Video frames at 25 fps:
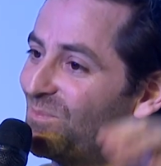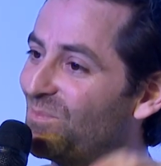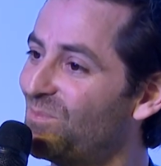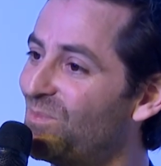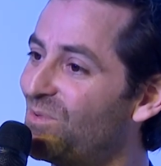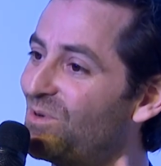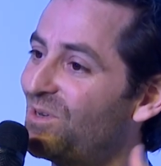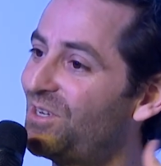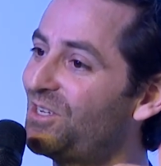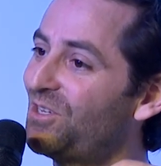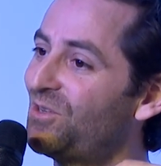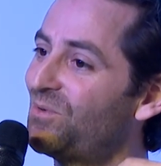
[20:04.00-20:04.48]

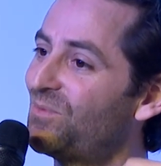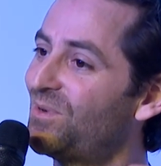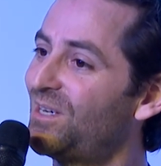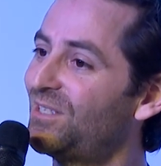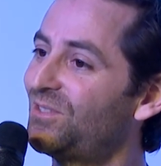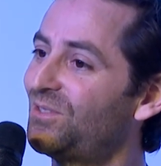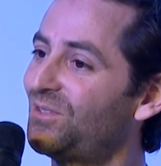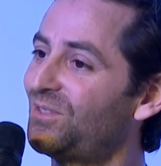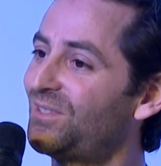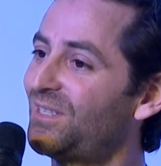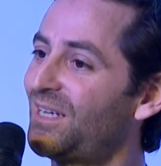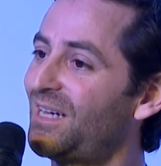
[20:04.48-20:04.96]
more you
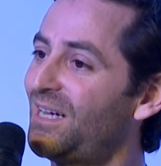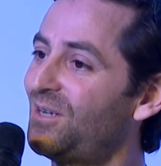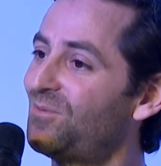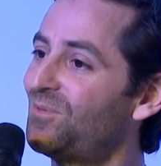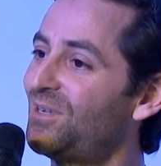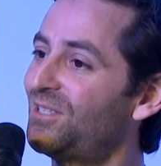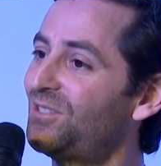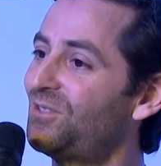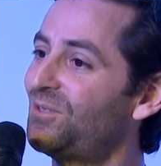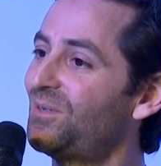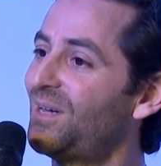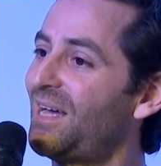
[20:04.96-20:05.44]
want to say, I
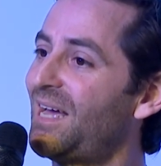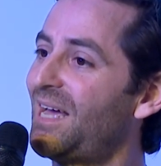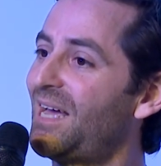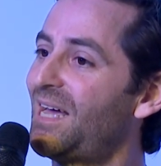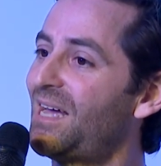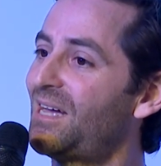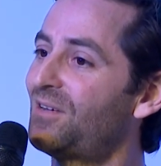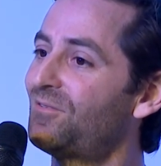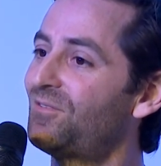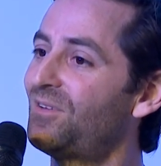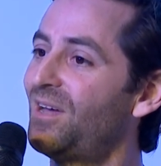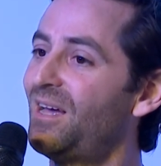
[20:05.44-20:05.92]
want to
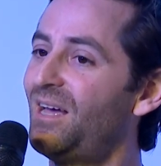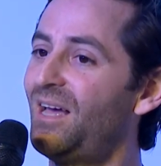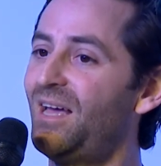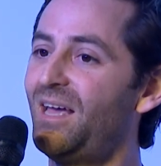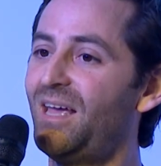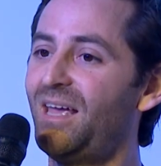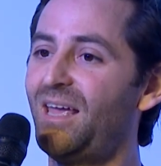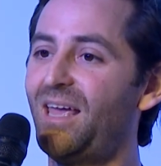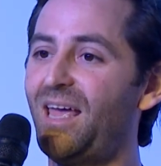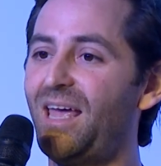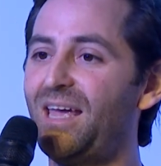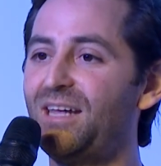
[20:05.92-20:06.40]
have
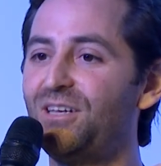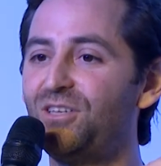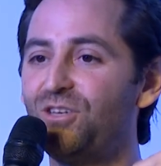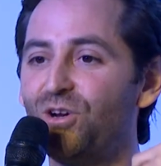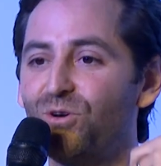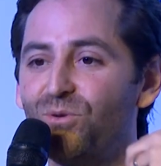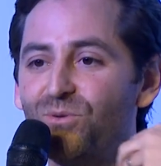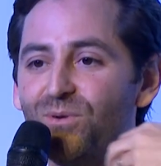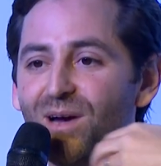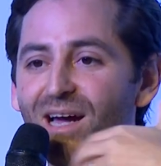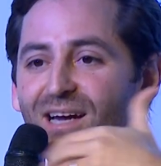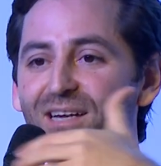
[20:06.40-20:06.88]
a
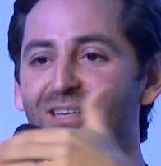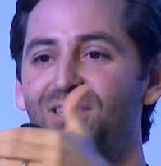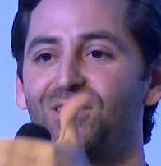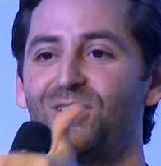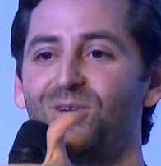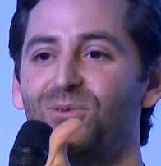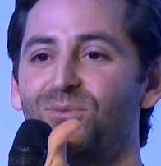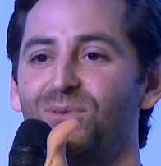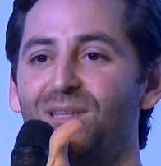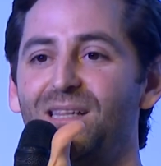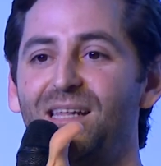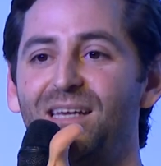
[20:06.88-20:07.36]
direct
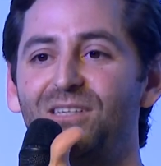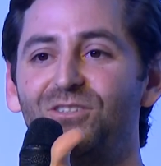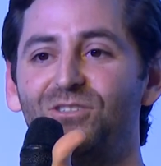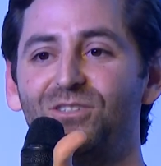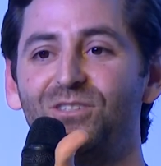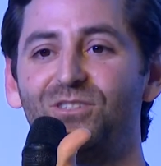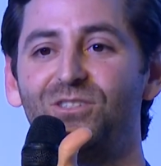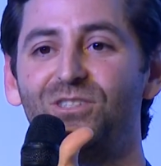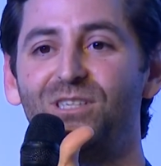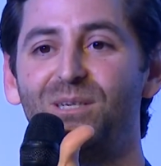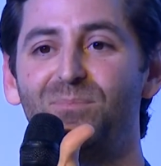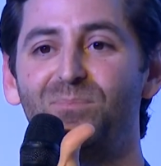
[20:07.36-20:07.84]

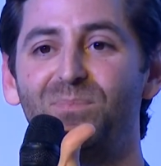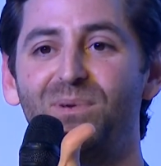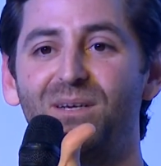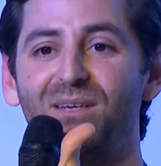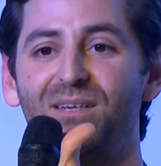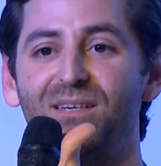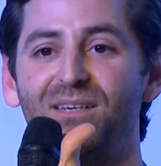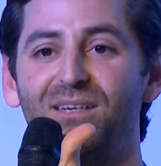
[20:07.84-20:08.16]
relationship